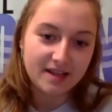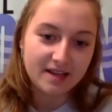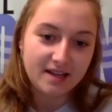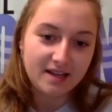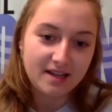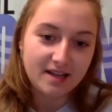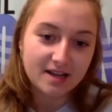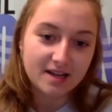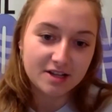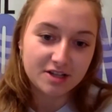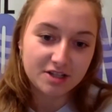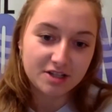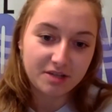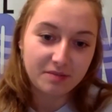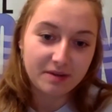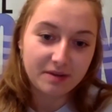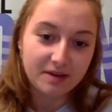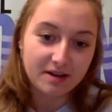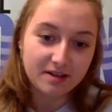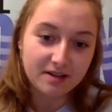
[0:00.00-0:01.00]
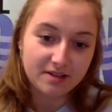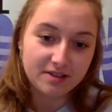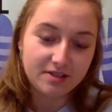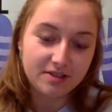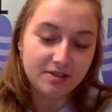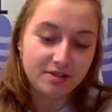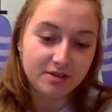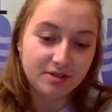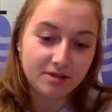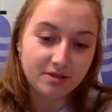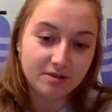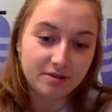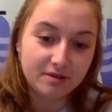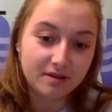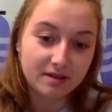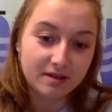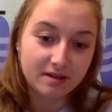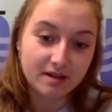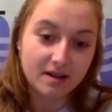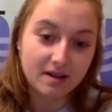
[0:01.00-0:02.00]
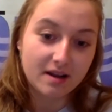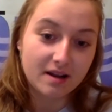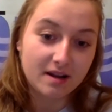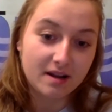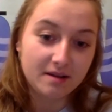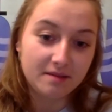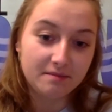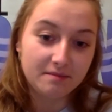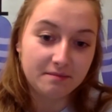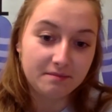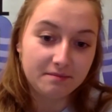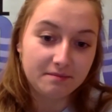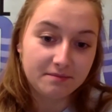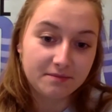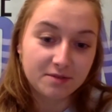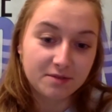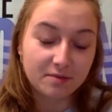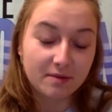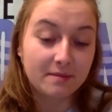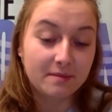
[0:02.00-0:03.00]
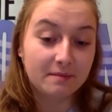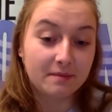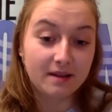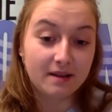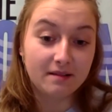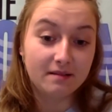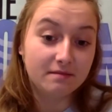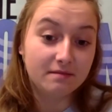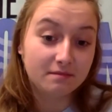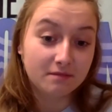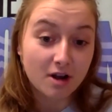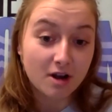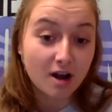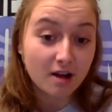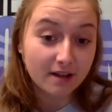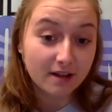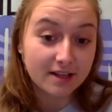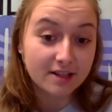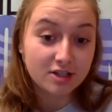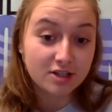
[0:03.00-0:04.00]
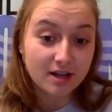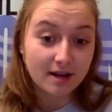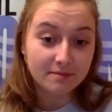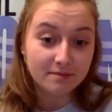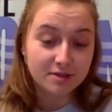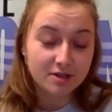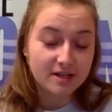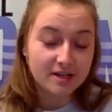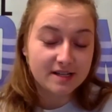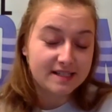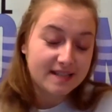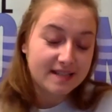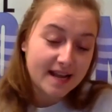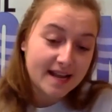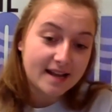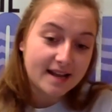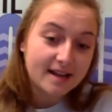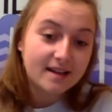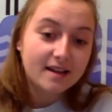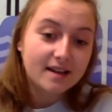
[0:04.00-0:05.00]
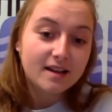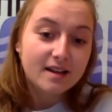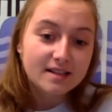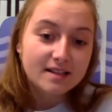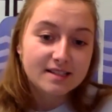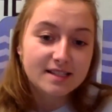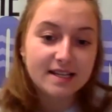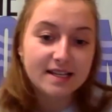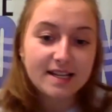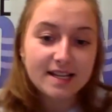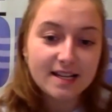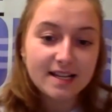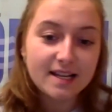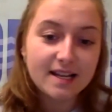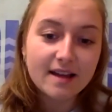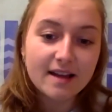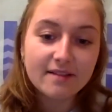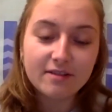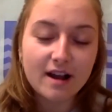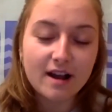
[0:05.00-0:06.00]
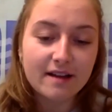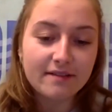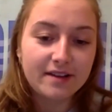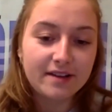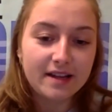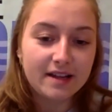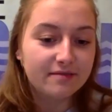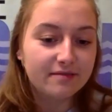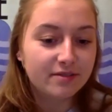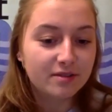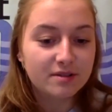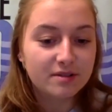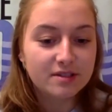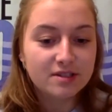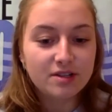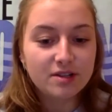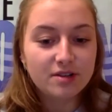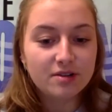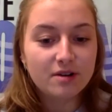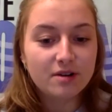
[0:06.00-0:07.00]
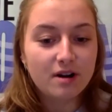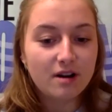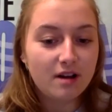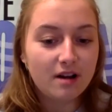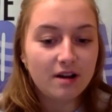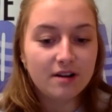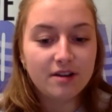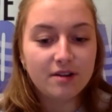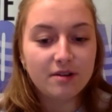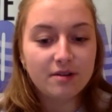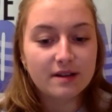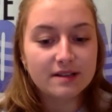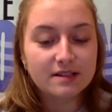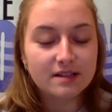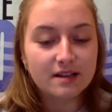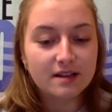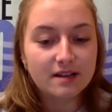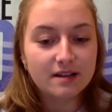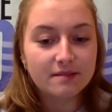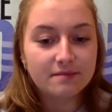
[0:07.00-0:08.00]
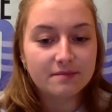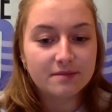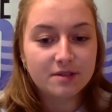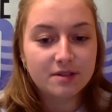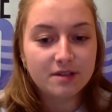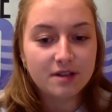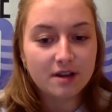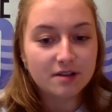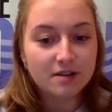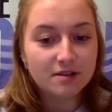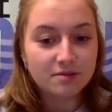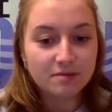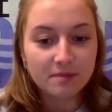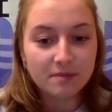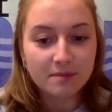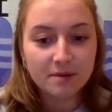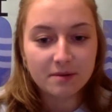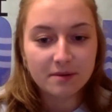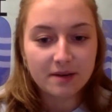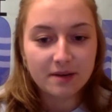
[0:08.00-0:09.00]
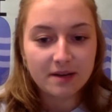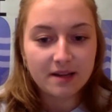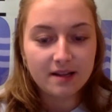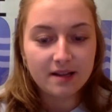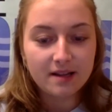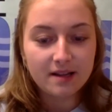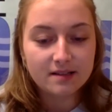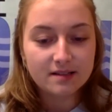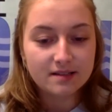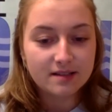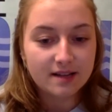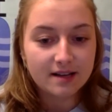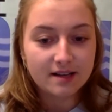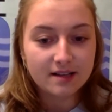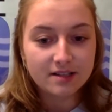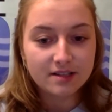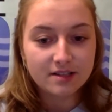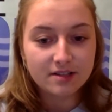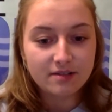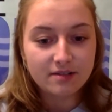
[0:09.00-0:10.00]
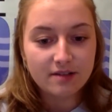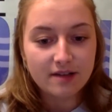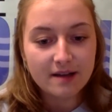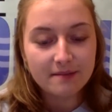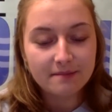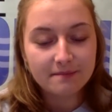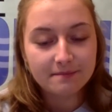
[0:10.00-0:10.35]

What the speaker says: he actually went on to swim in college at Missouri State. Did he ever have any influence on you as a young swimmer when he decided to do that?